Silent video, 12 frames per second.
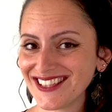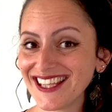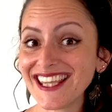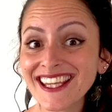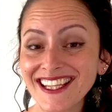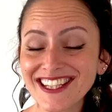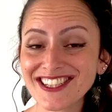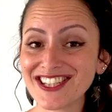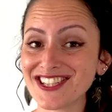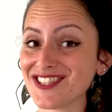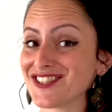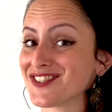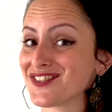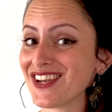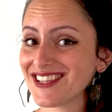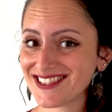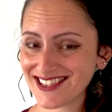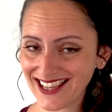English is a
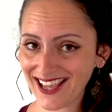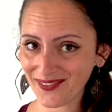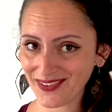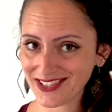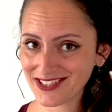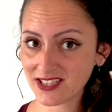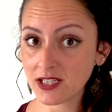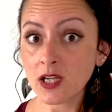stressed language,